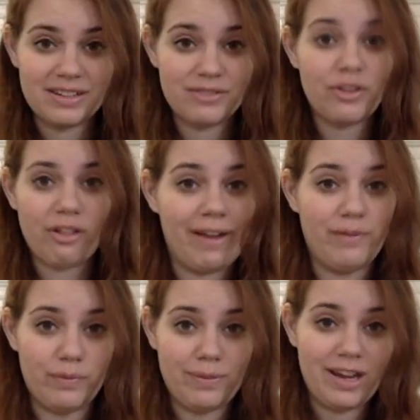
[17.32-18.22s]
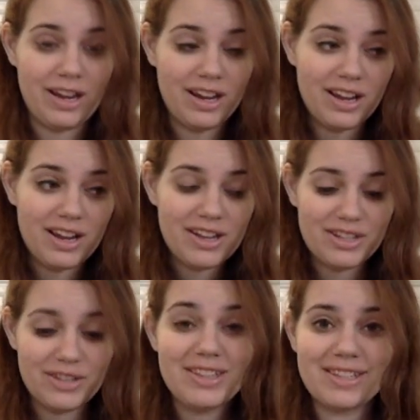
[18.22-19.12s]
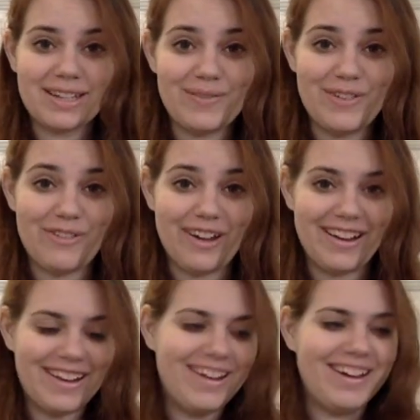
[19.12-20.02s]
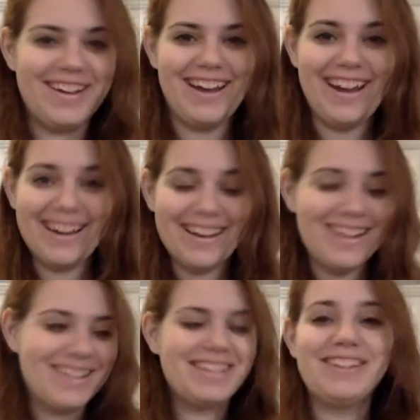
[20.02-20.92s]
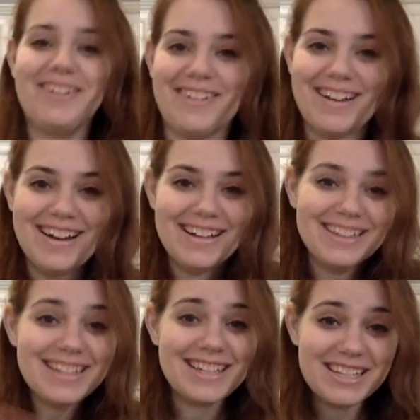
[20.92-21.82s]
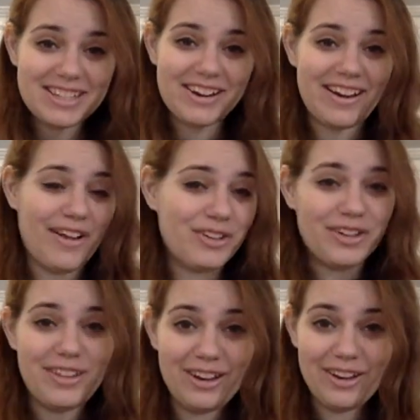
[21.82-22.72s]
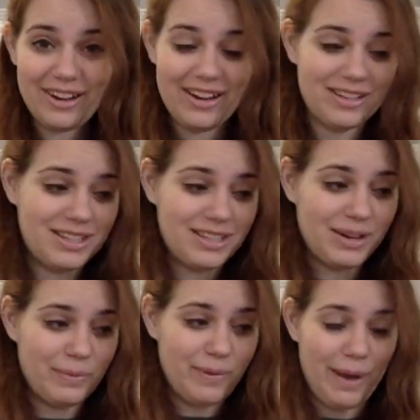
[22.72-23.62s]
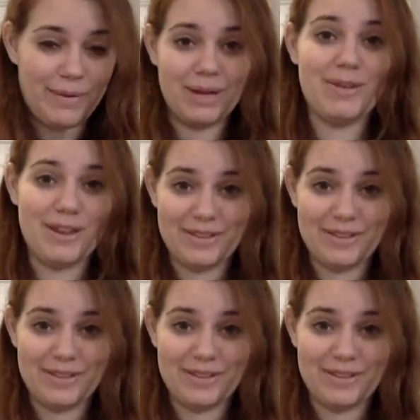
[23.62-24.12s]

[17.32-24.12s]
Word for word: For the life of me. So this is going to be fun, alright? So, let's get started. I'll show you the ingredients I'm going to be